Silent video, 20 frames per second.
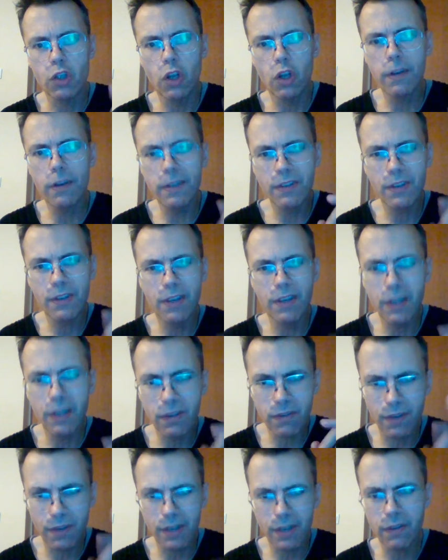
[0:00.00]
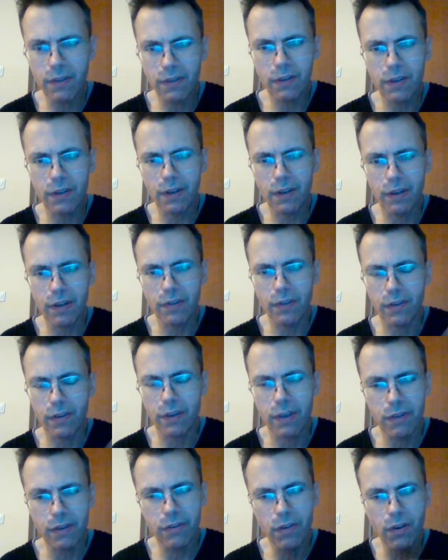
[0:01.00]
long as he is
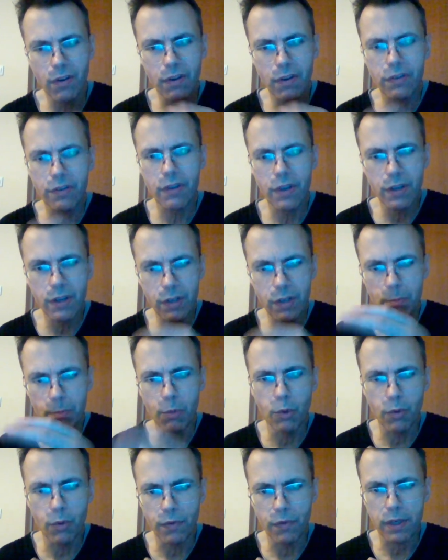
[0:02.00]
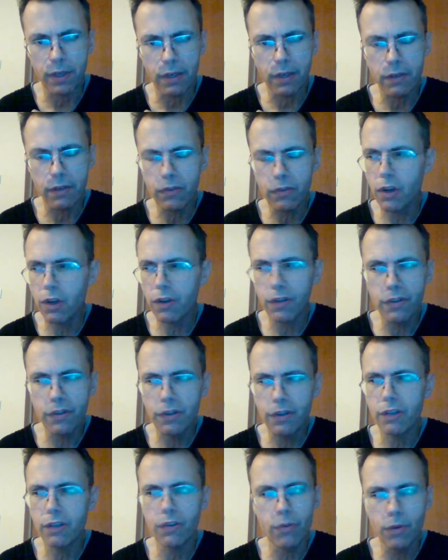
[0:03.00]
exercising, as long as he is moving, as long as
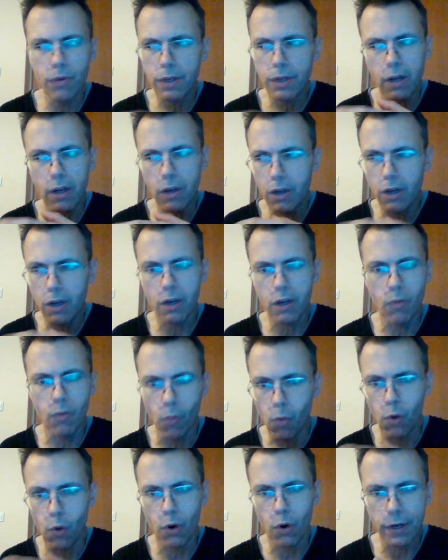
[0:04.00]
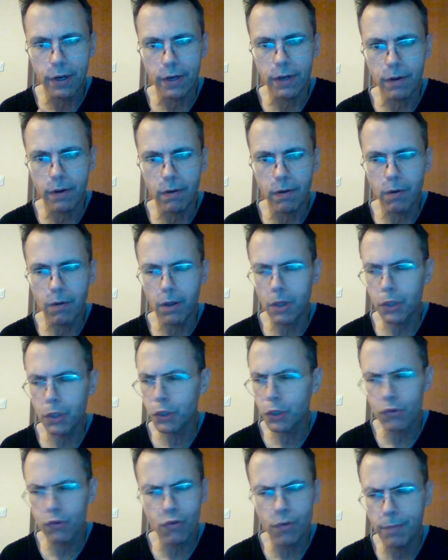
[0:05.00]
he is doing a lot of walking,
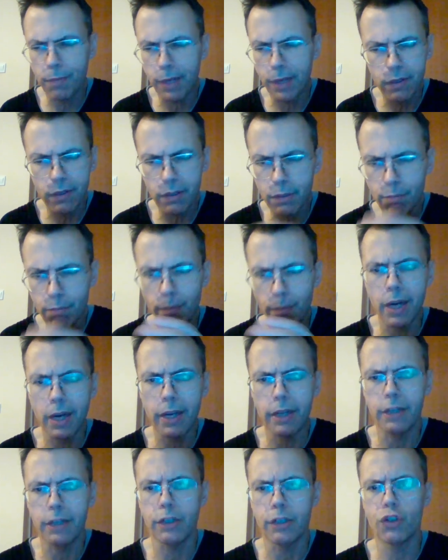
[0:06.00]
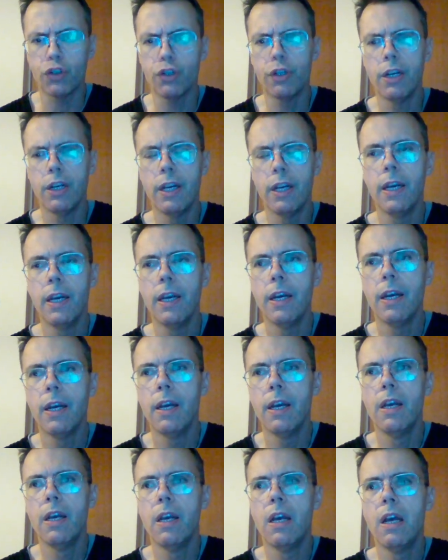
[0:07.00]
a tremendous mileage,
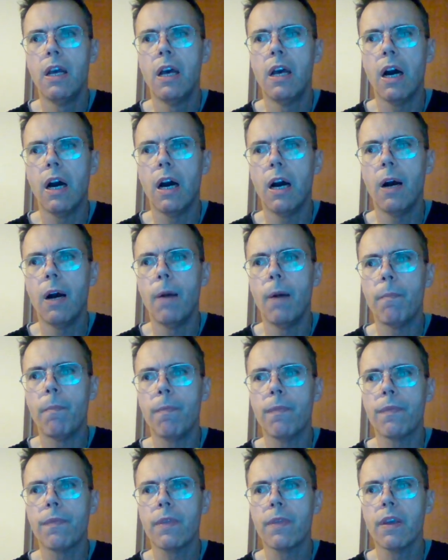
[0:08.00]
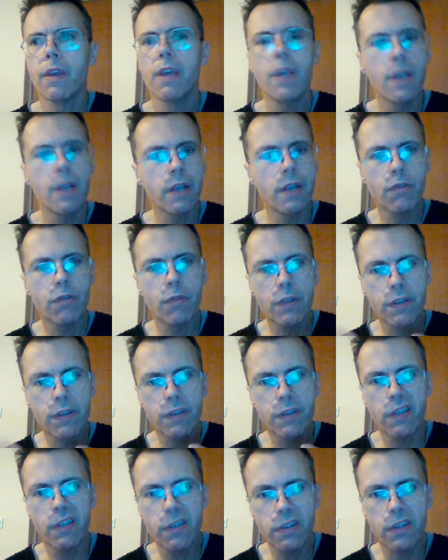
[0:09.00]
um, he is
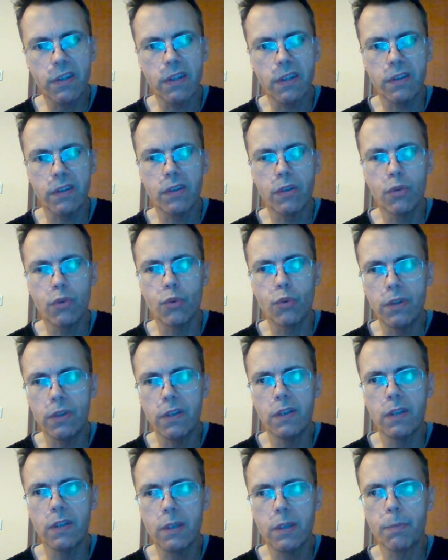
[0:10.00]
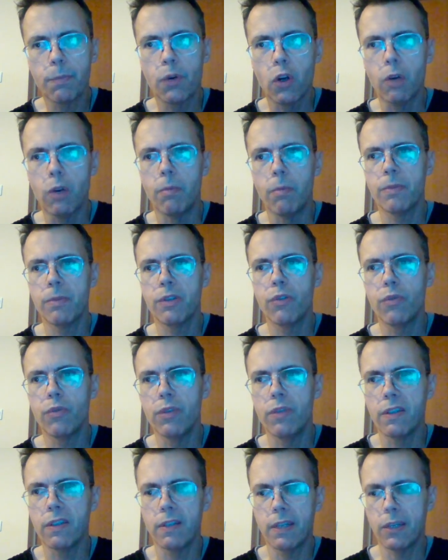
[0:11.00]
resistant to these problems, to
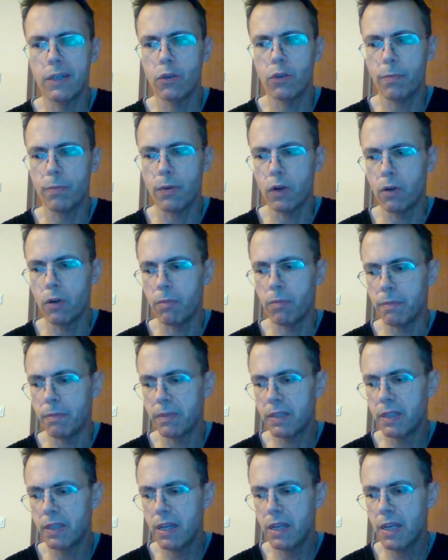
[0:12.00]
these health problems.